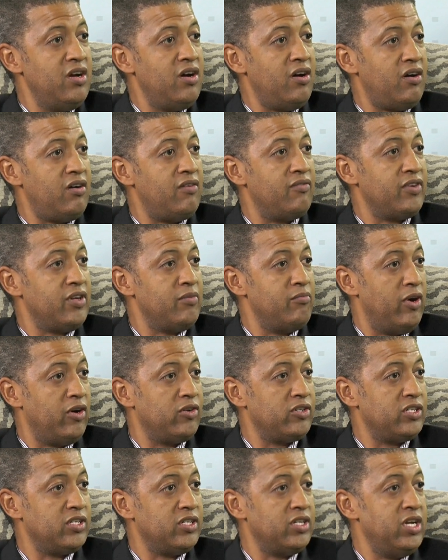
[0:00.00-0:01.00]
of
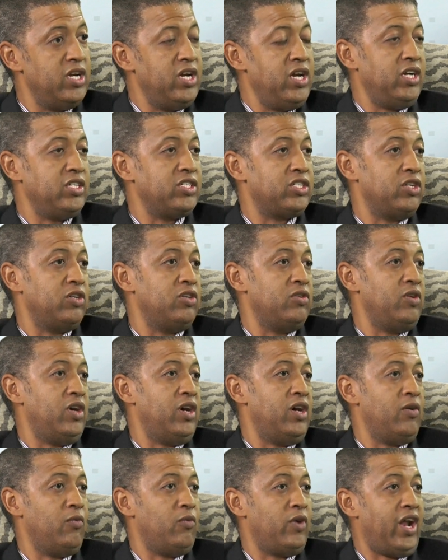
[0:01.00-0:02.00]
emotion. And so
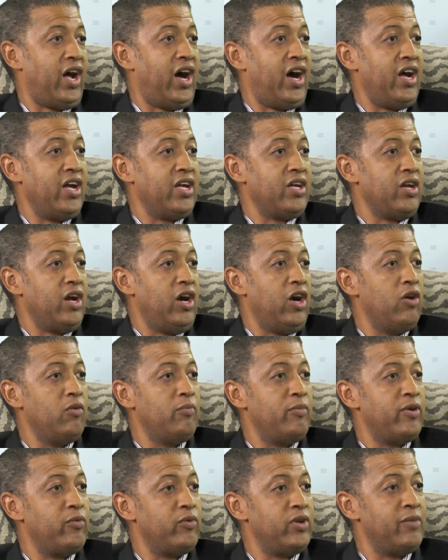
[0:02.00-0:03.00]
what I
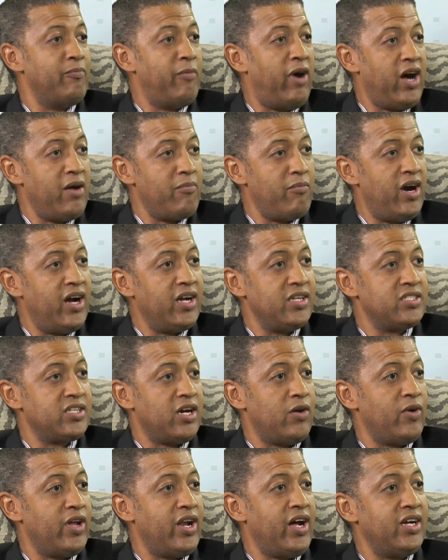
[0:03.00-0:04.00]
hope in my mind's
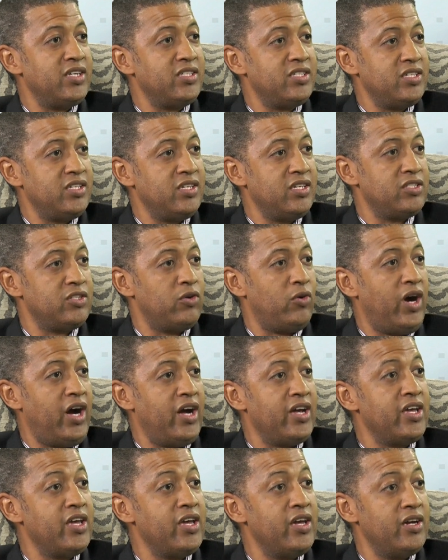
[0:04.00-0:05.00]
eye, what I see is, or
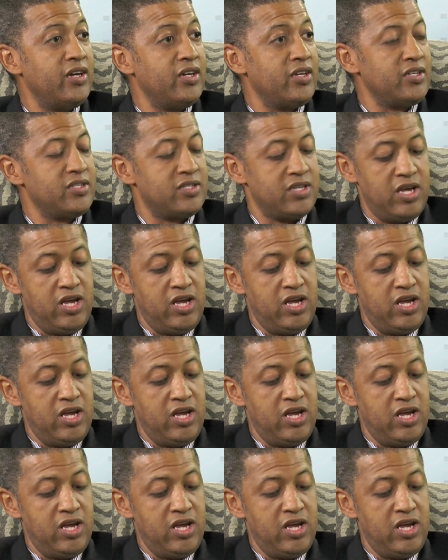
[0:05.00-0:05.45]
I hear is,